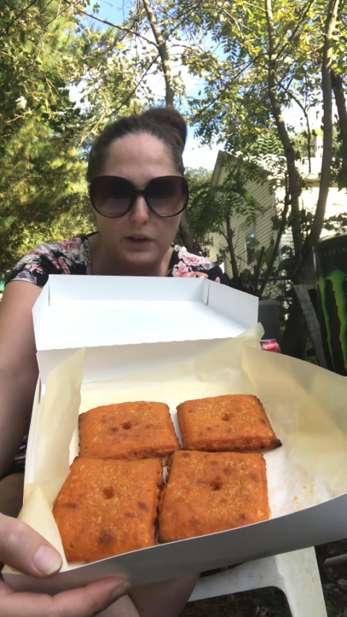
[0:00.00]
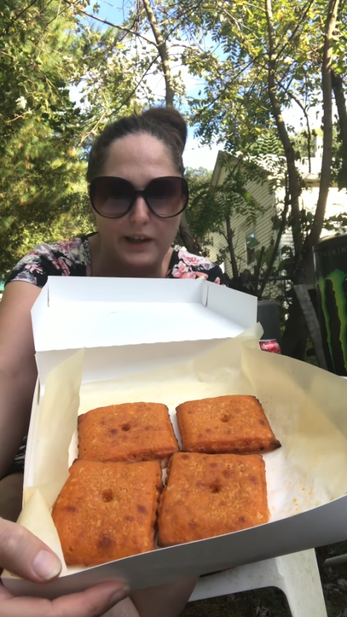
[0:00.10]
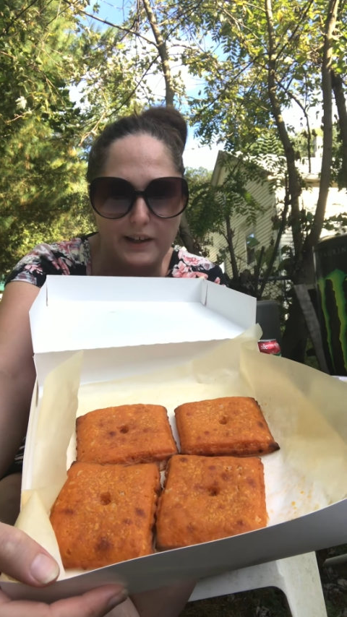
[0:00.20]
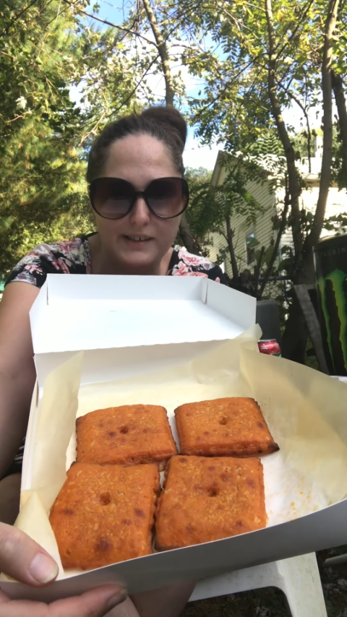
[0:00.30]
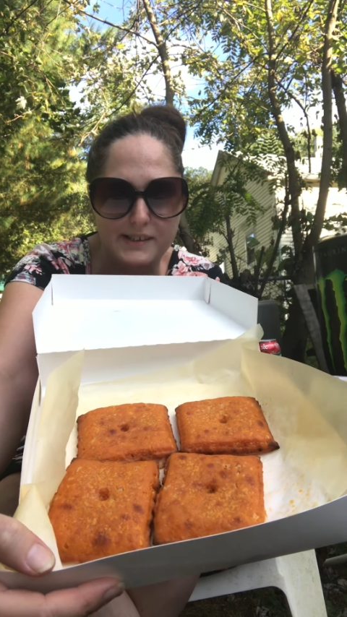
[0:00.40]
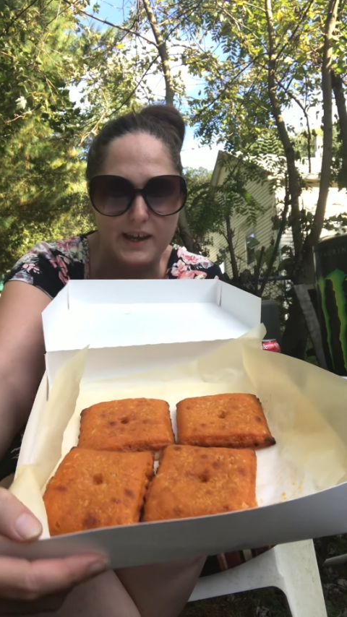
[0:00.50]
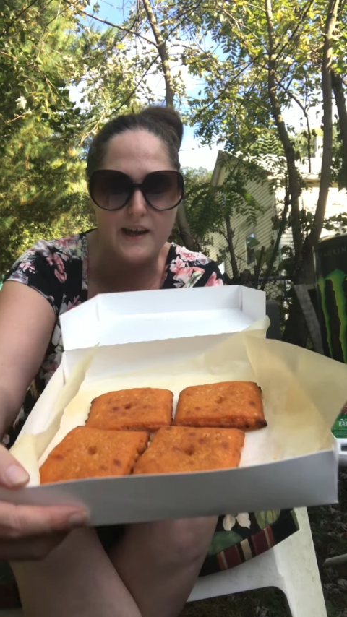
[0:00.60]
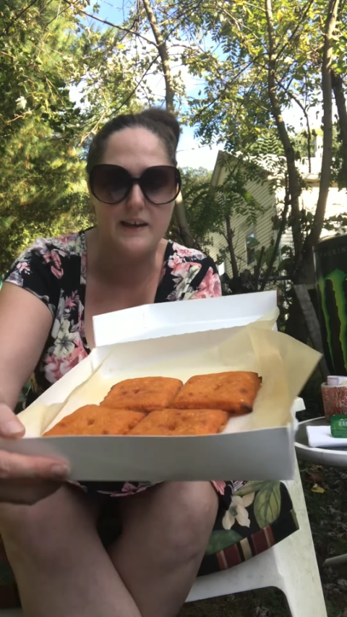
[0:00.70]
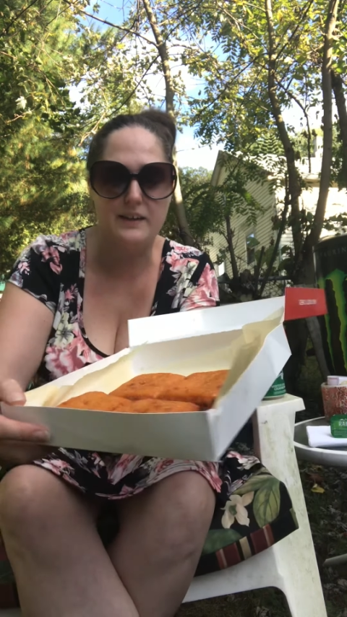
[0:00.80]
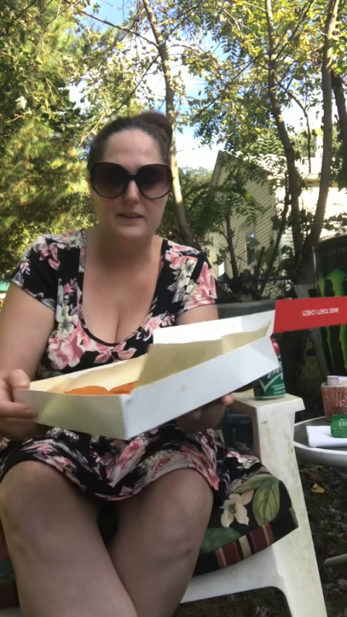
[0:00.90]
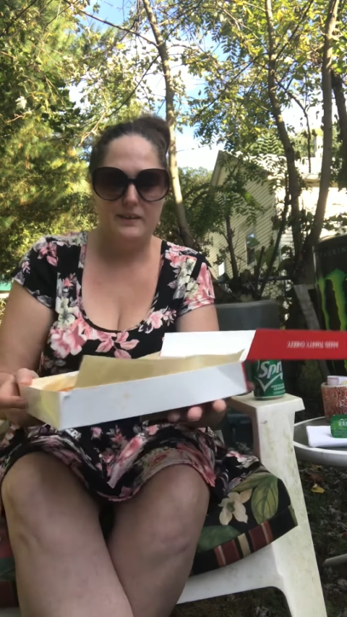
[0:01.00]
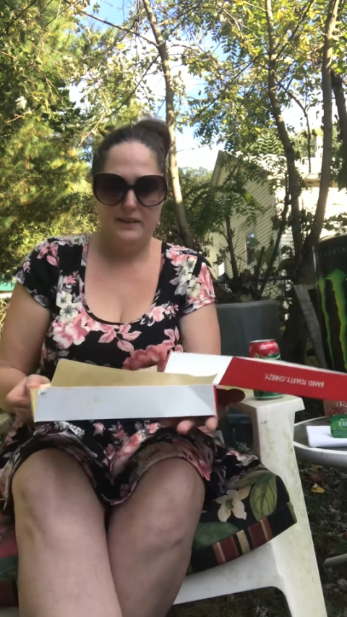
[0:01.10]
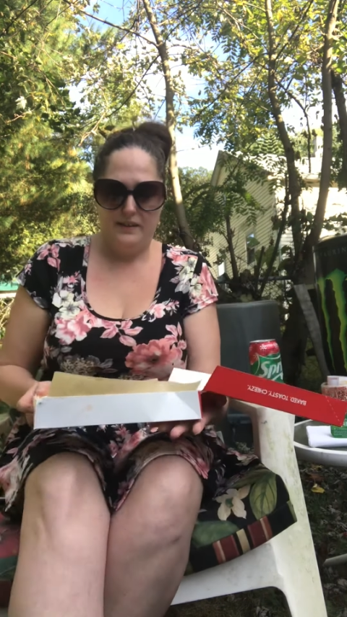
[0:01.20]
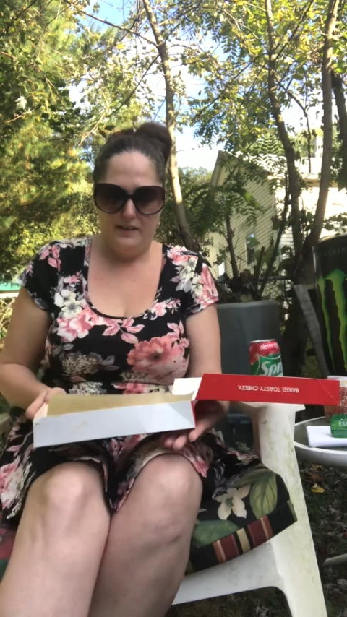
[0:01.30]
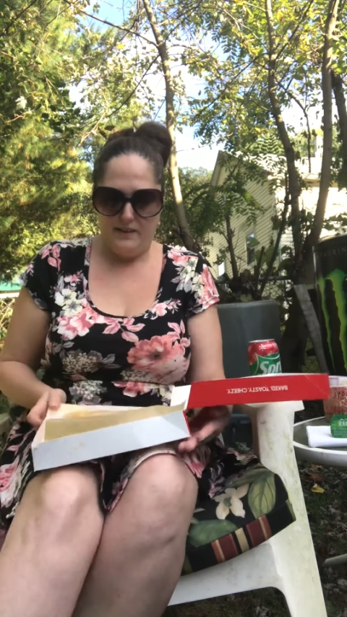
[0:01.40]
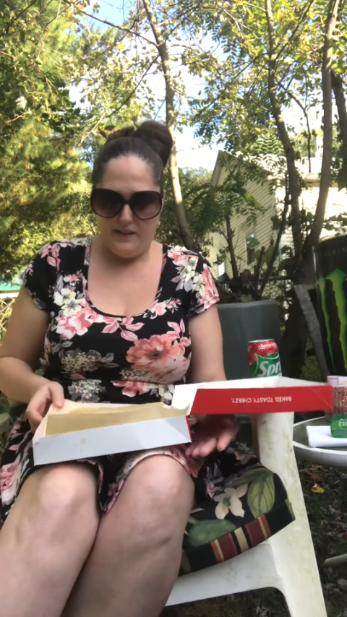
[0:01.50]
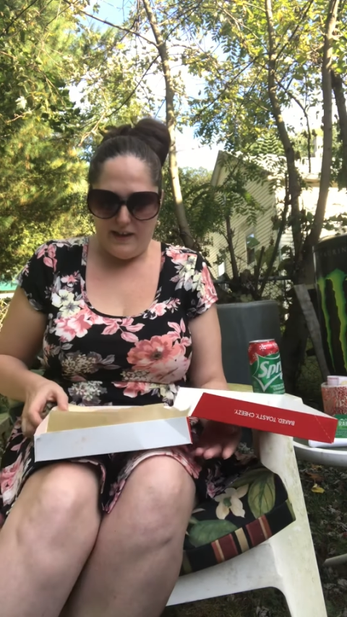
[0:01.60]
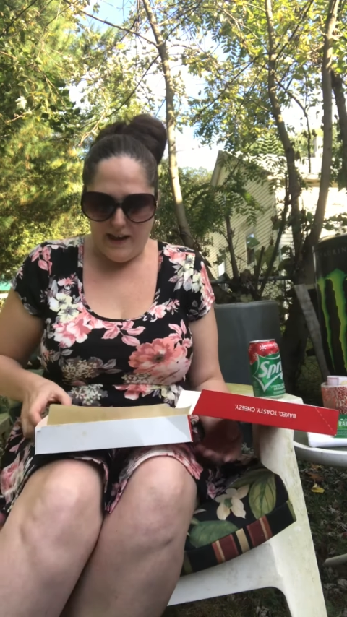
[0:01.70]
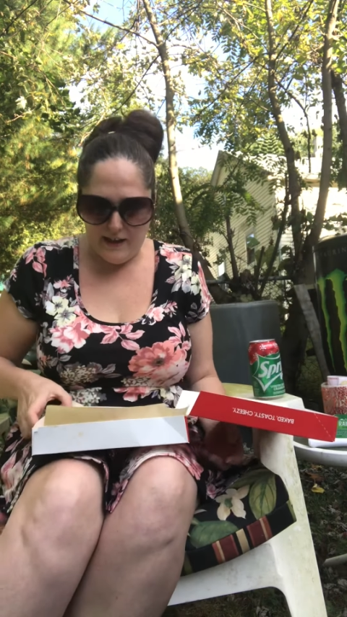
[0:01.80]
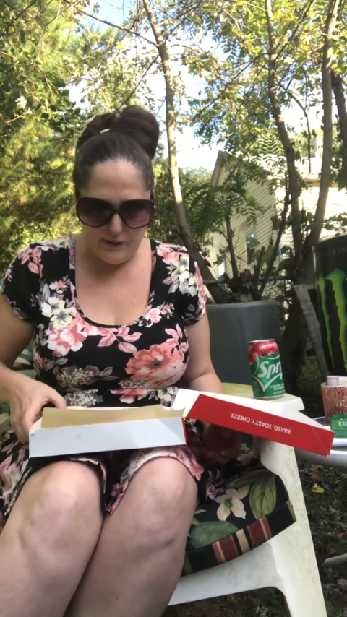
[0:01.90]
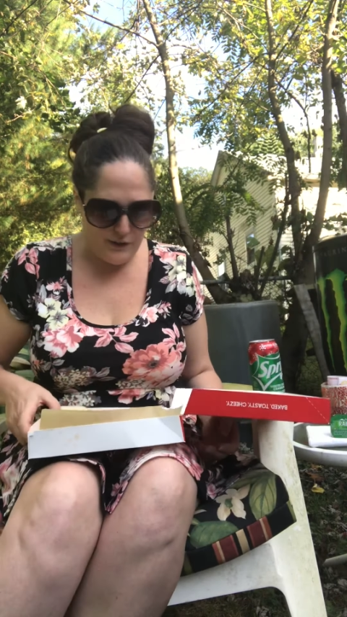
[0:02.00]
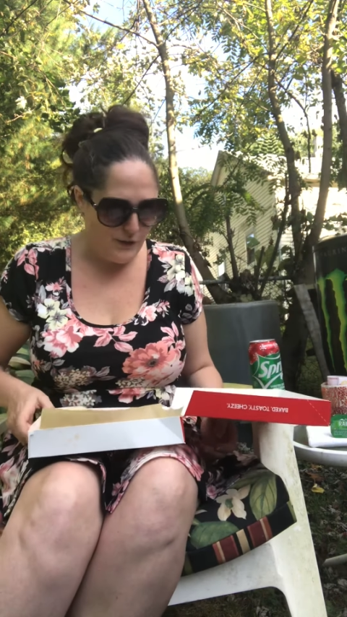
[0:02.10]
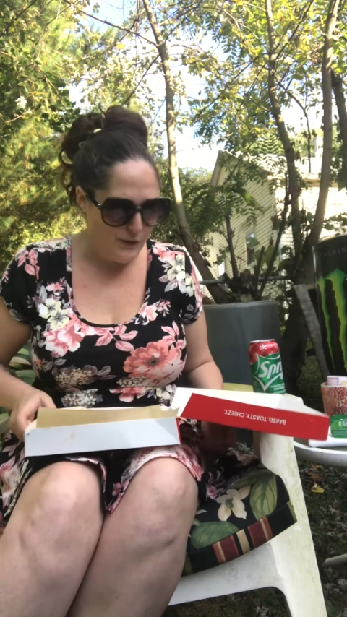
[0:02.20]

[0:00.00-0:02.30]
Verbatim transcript: like I said. And